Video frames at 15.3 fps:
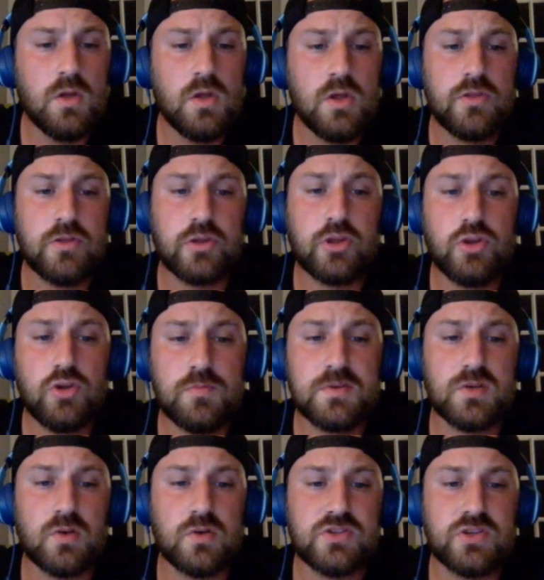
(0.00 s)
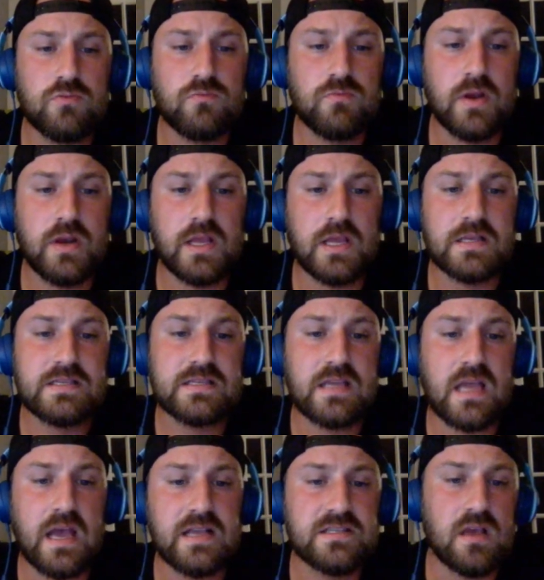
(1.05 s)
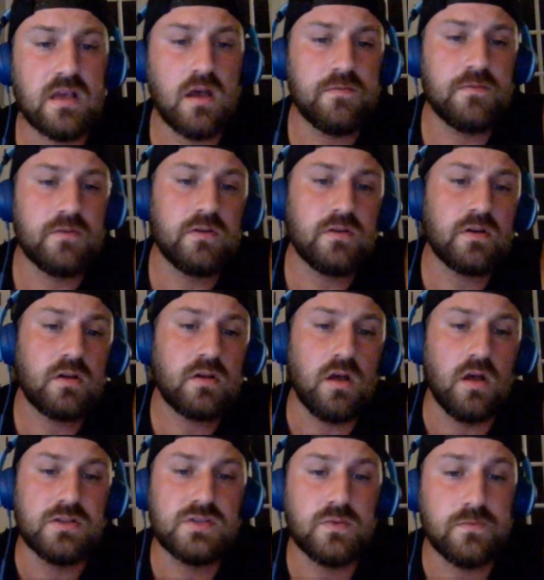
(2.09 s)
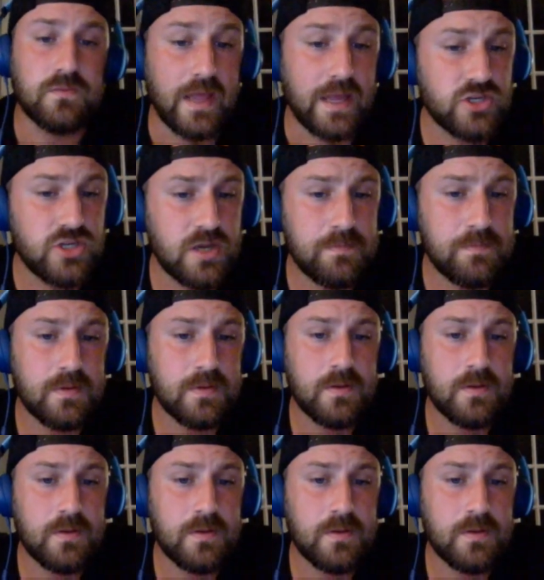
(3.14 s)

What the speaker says: The Cube is also running Sky Sovereign Console Flagship,